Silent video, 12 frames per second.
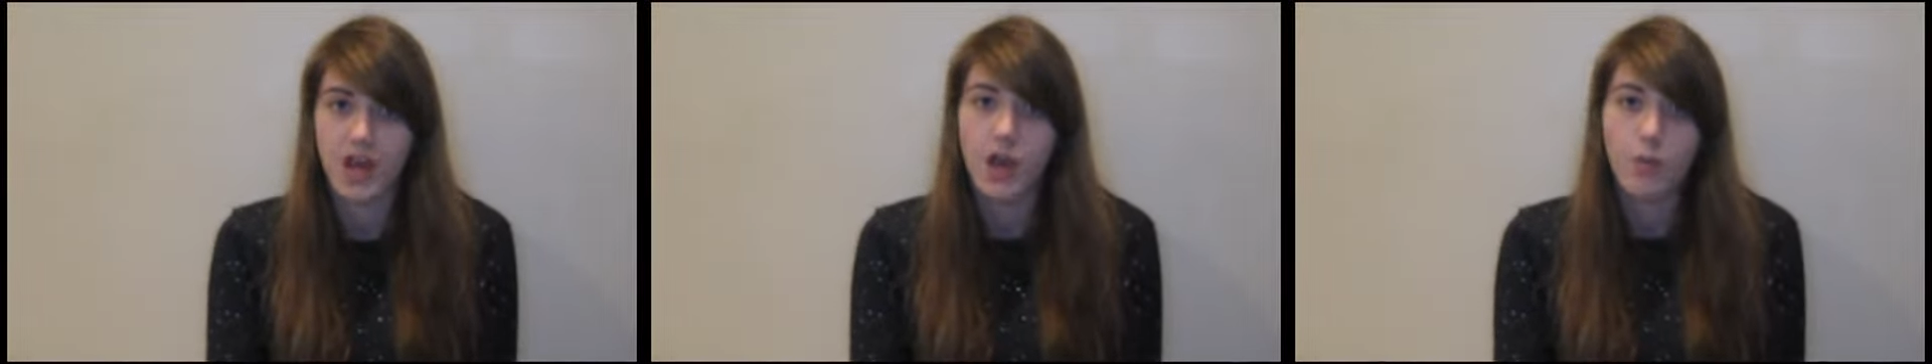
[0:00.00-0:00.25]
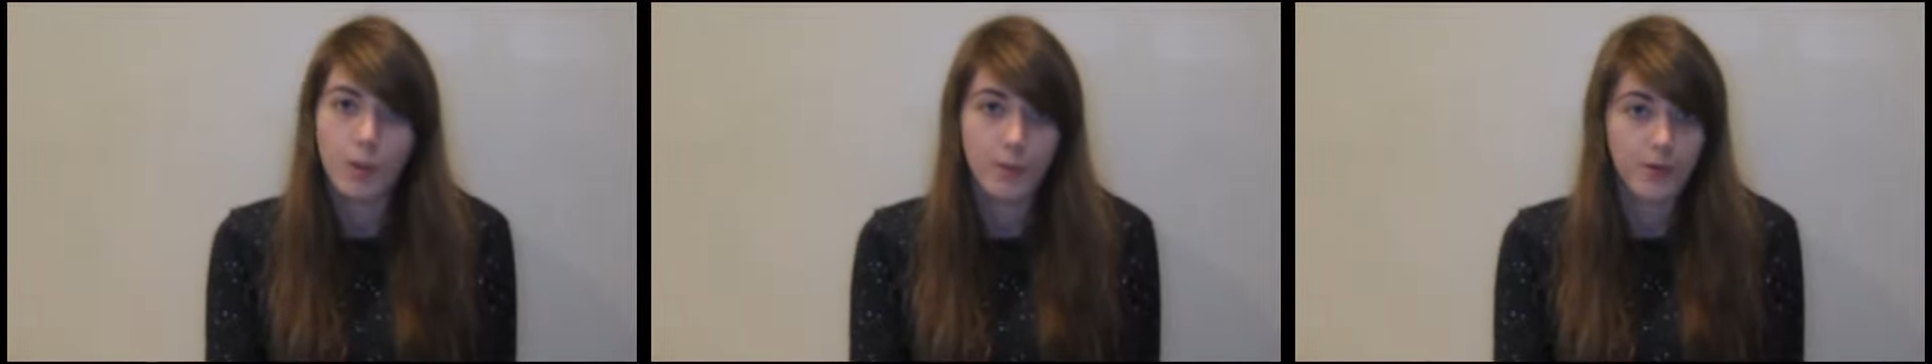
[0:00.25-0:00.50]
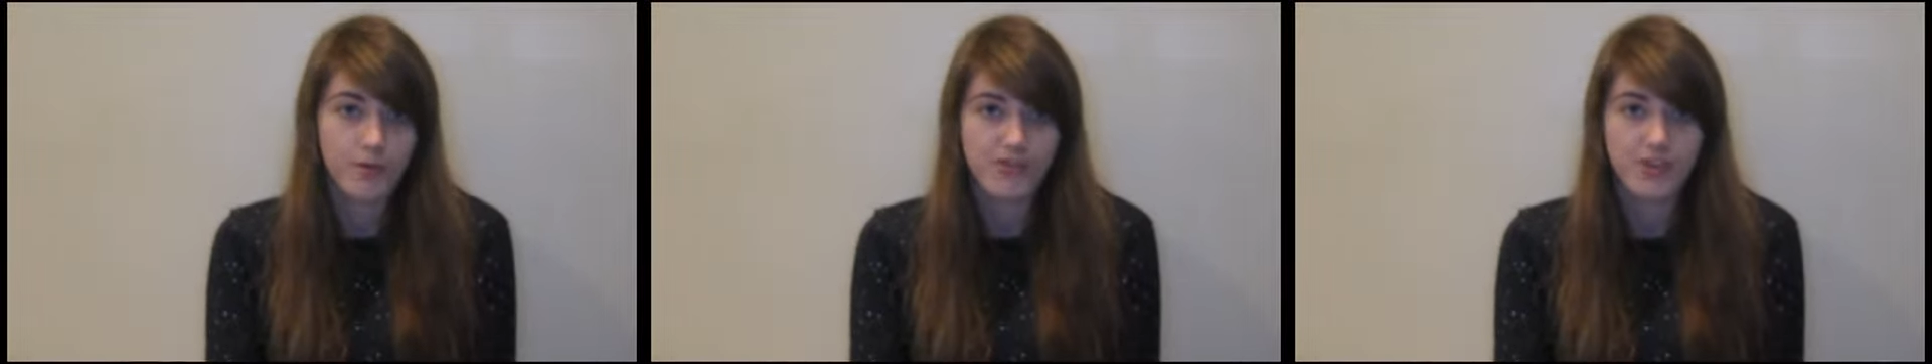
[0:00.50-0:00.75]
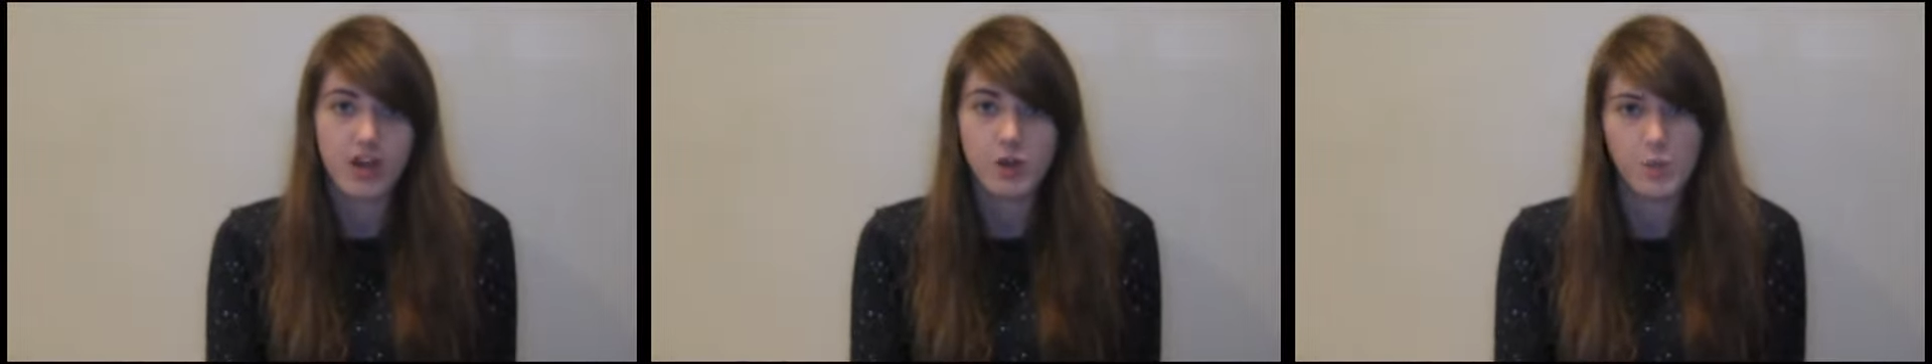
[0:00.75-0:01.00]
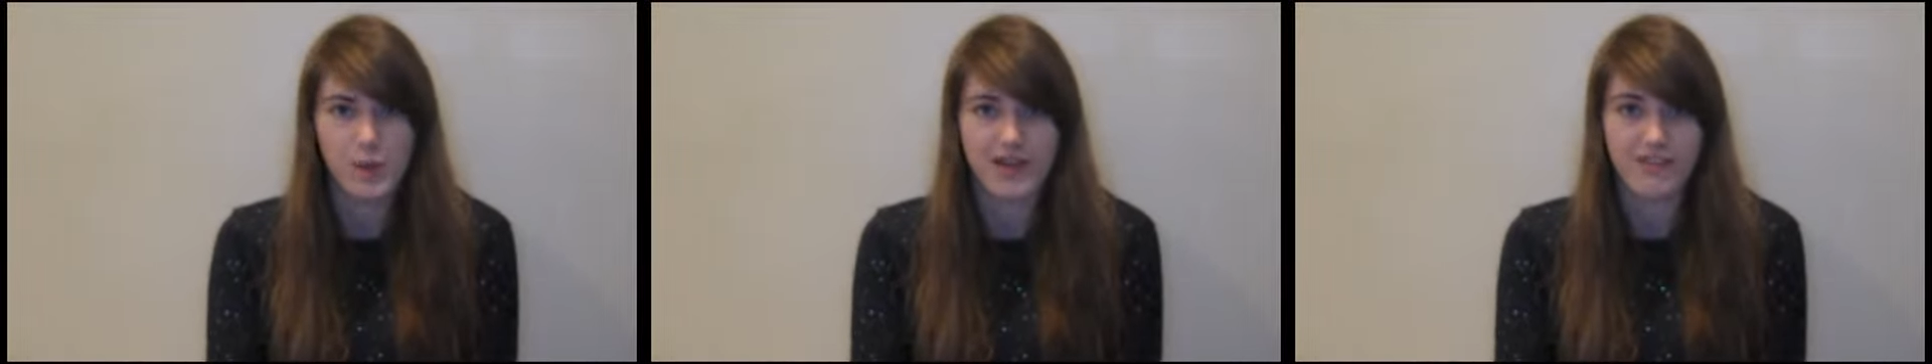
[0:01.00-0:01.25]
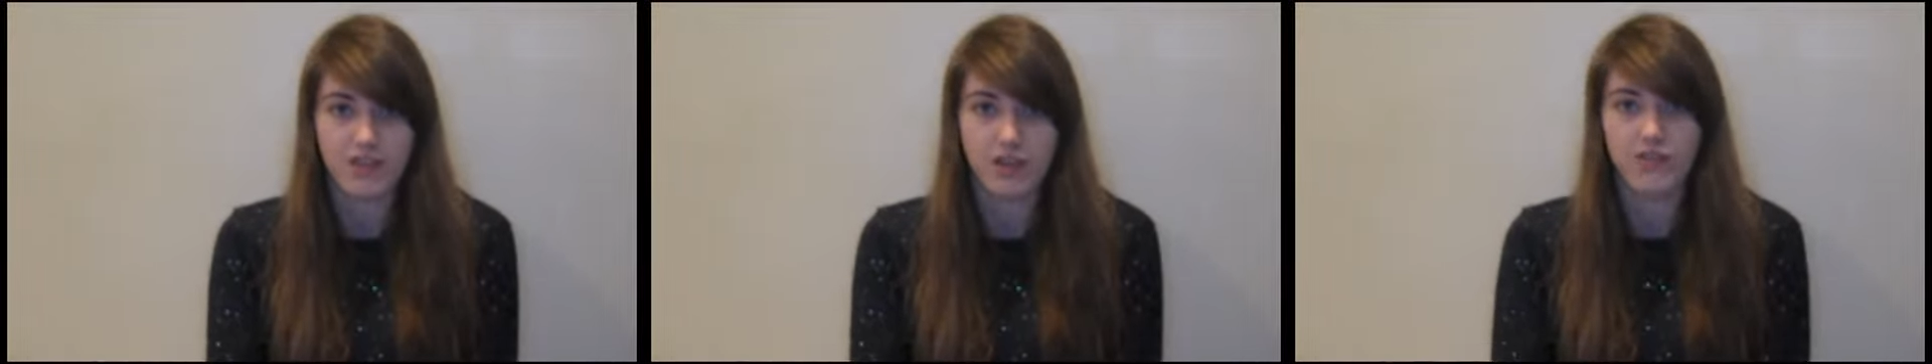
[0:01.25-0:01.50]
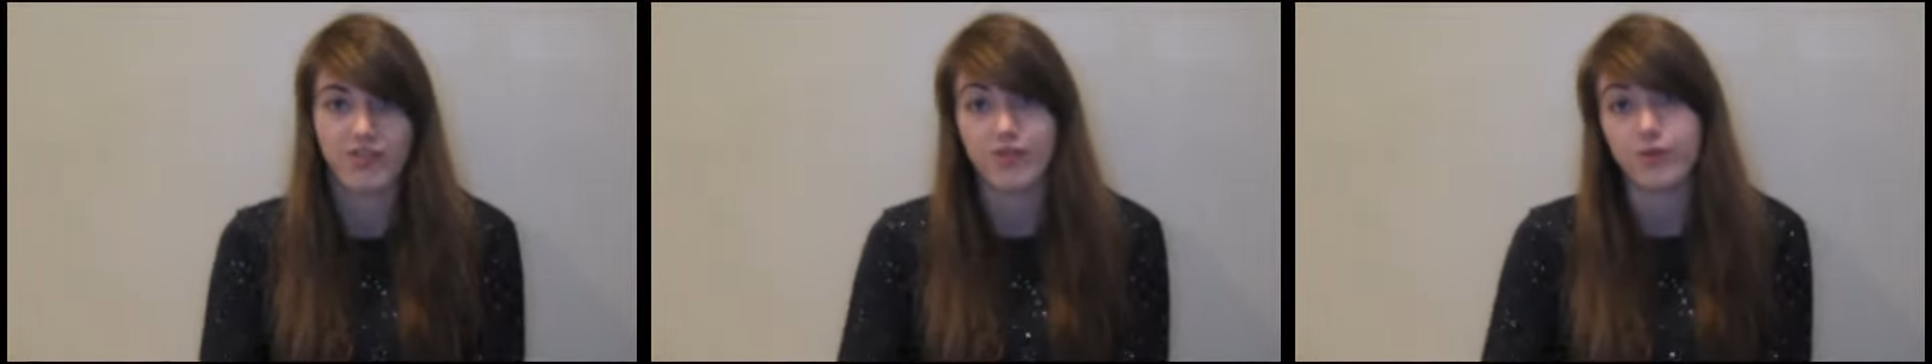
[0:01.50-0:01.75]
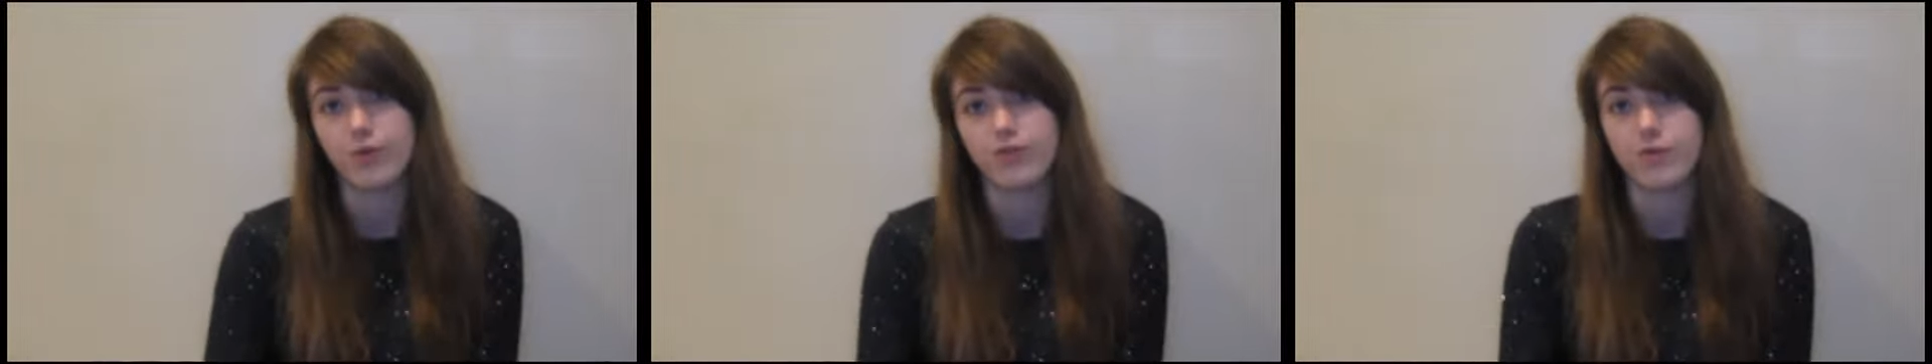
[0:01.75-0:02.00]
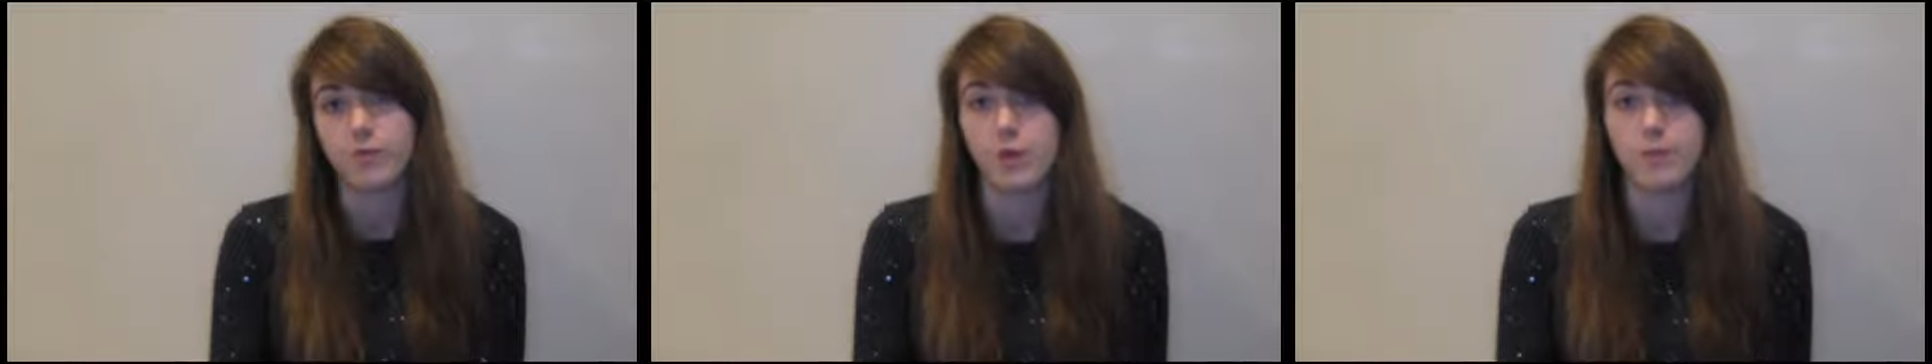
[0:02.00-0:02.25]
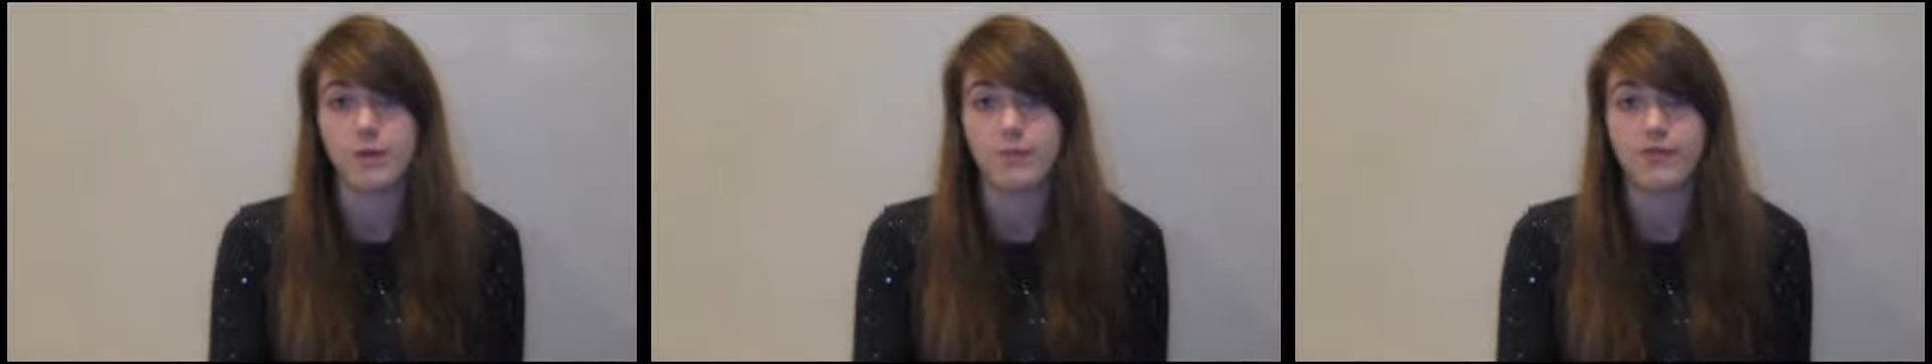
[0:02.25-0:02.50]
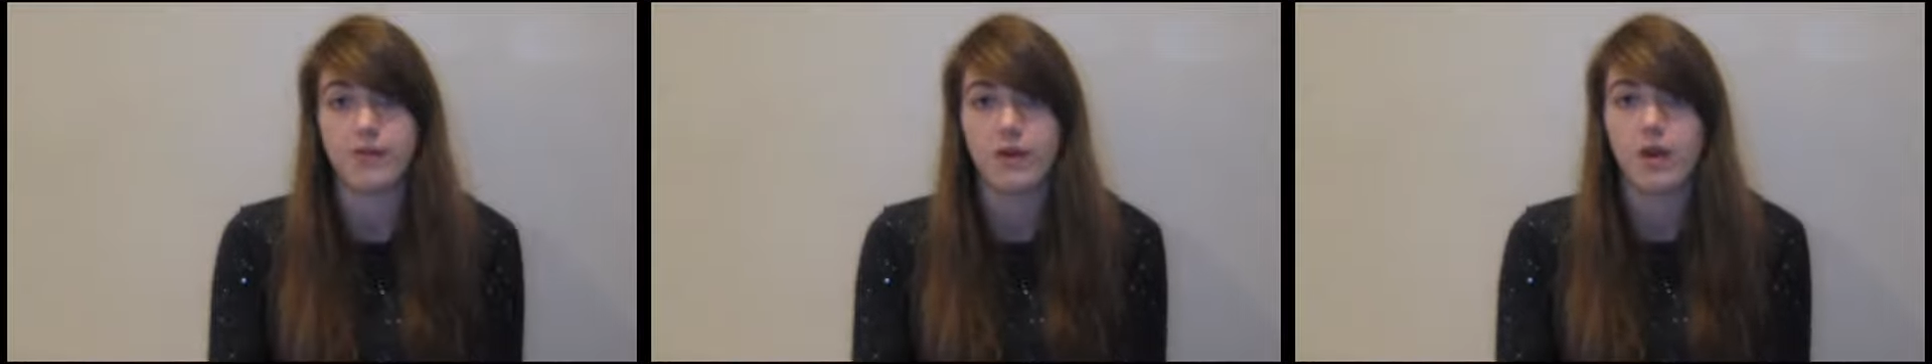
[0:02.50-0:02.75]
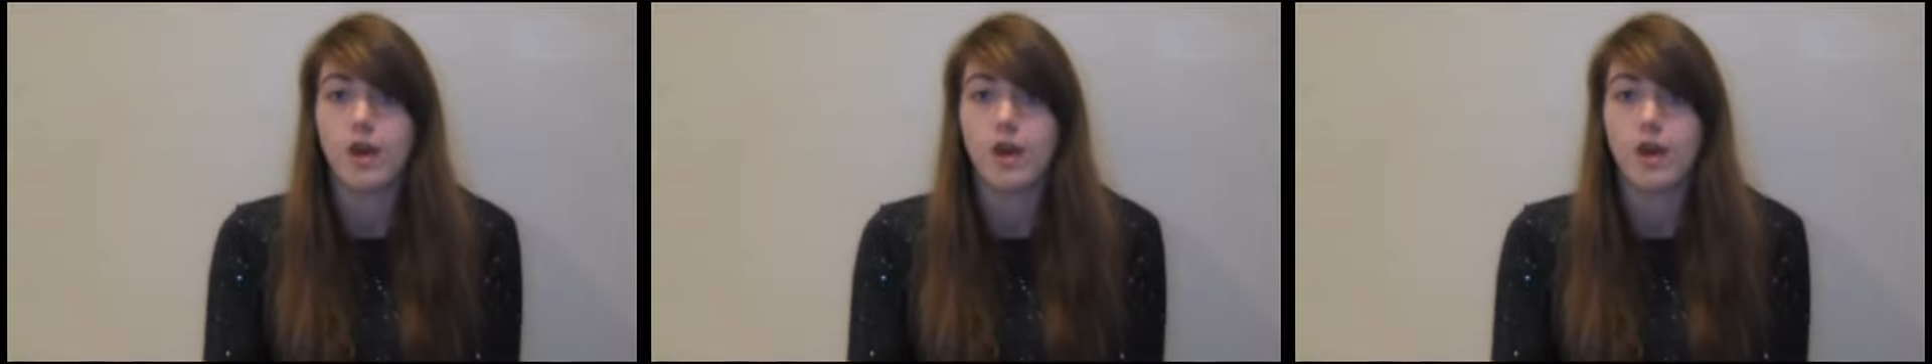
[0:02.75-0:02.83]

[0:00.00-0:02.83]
When we recycle plastics, this causes problems.